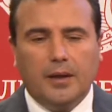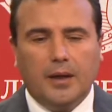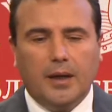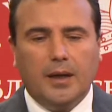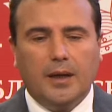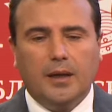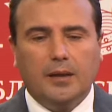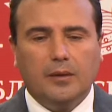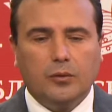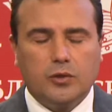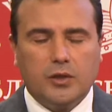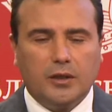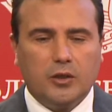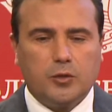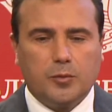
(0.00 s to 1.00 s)

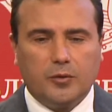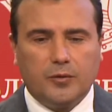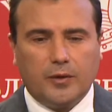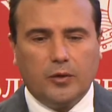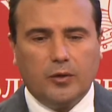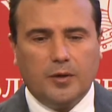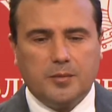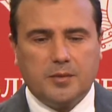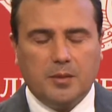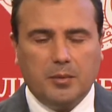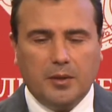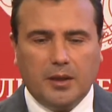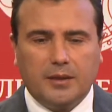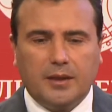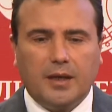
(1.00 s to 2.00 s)
guarantees. I hope that
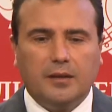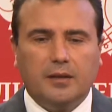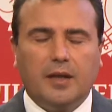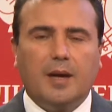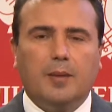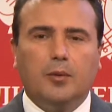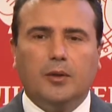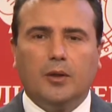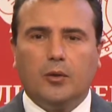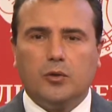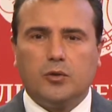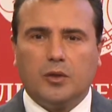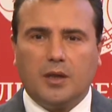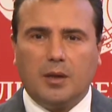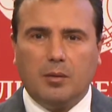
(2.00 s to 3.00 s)
President
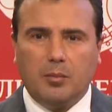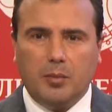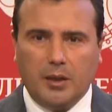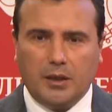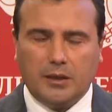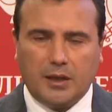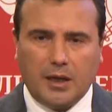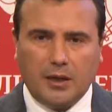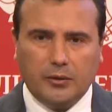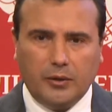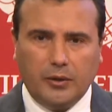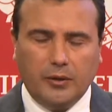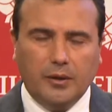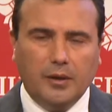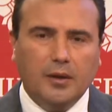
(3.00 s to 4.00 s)
Radev
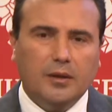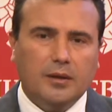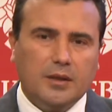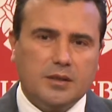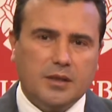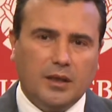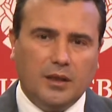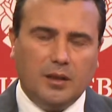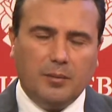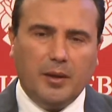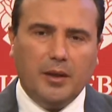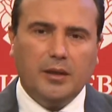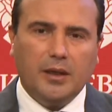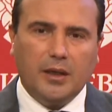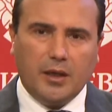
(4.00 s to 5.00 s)
understood the messages.